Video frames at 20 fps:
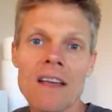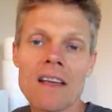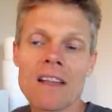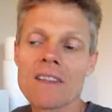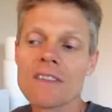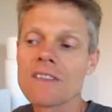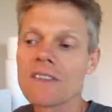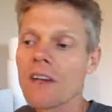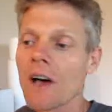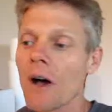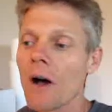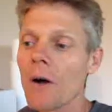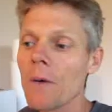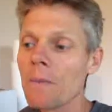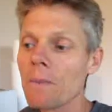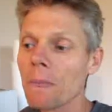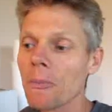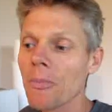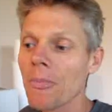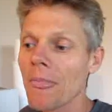And
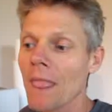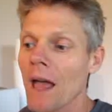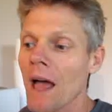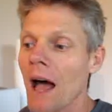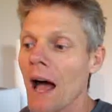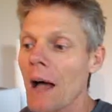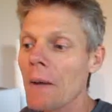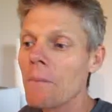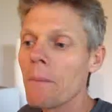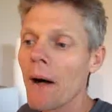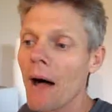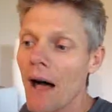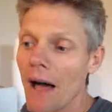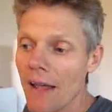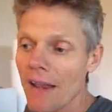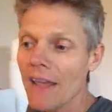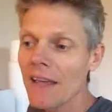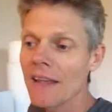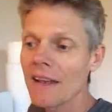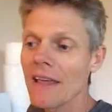so I
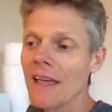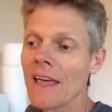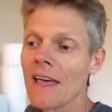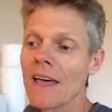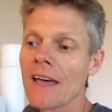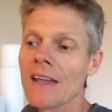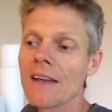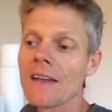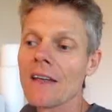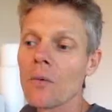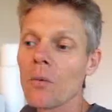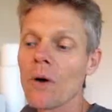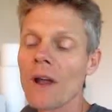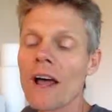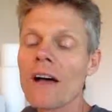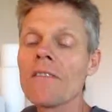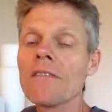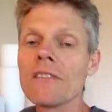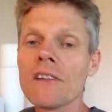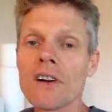bought it, and what
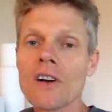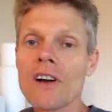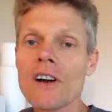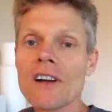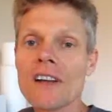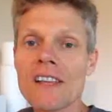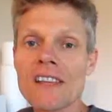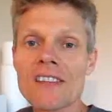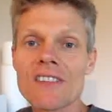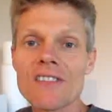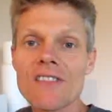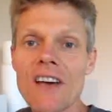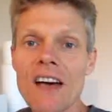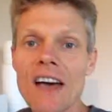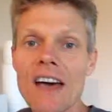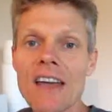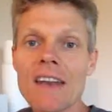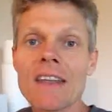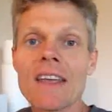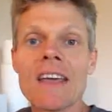I've learned is
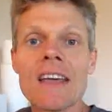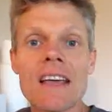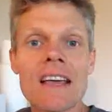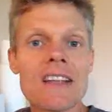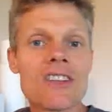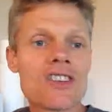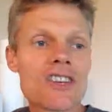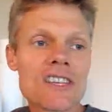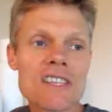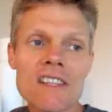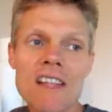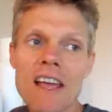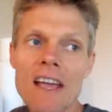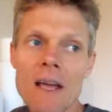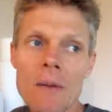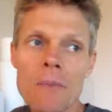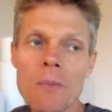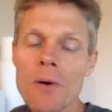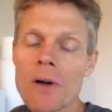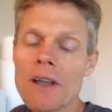that just
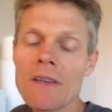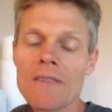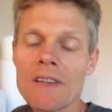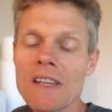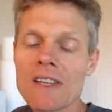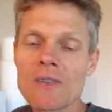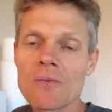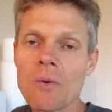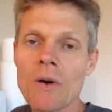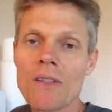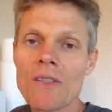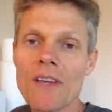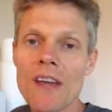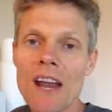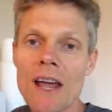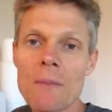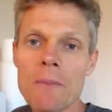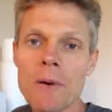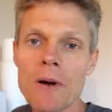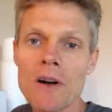like a previous one that
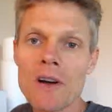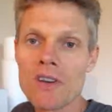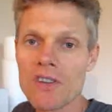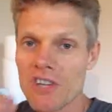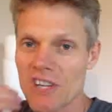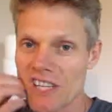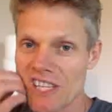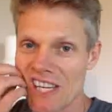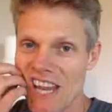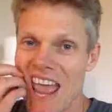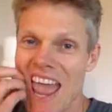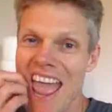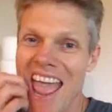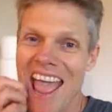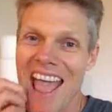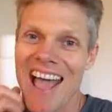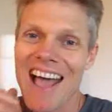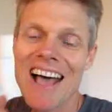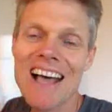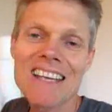I purchased,
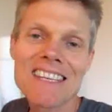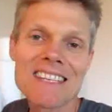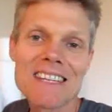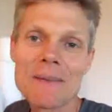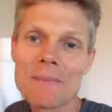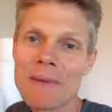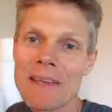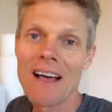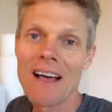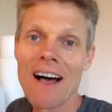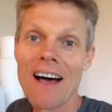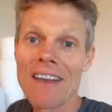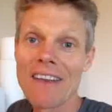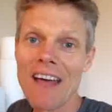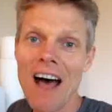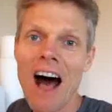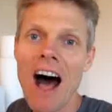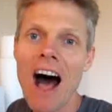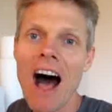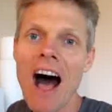it has to on
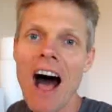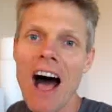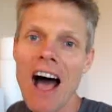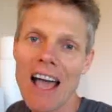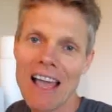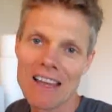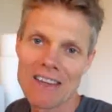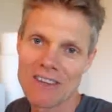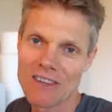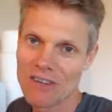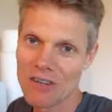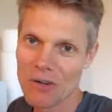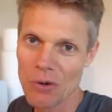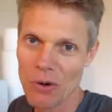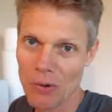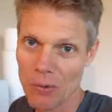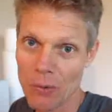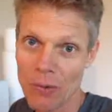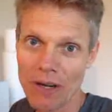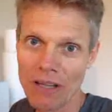high to do
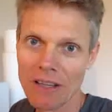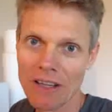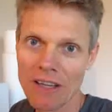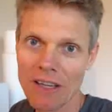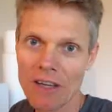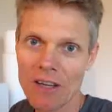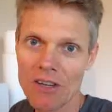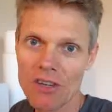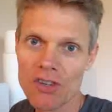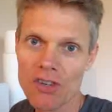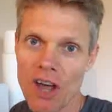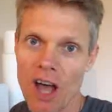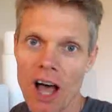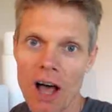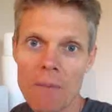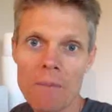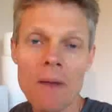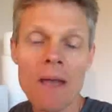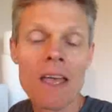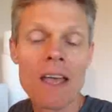a really good
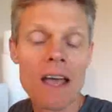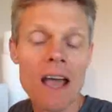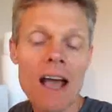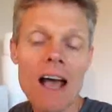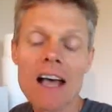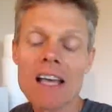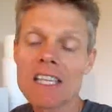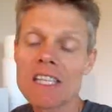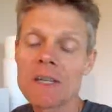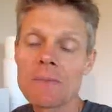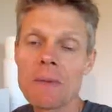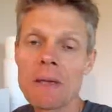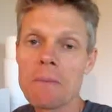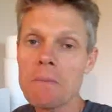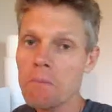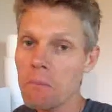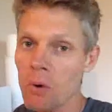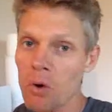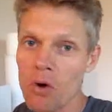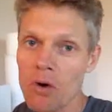job. It has to be
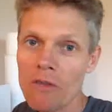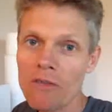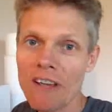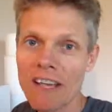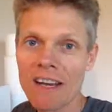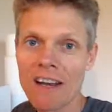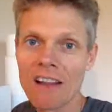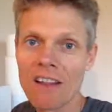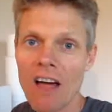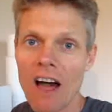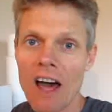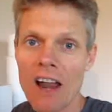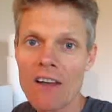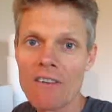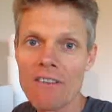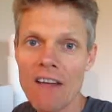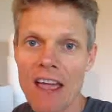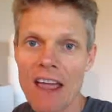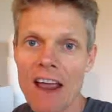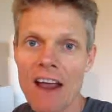moving a lot
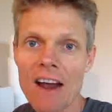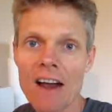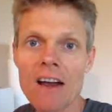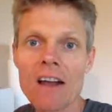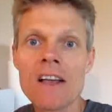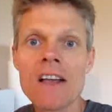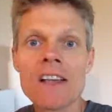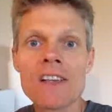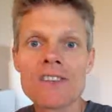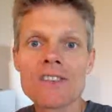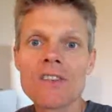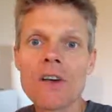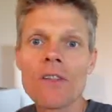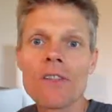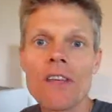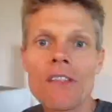of air so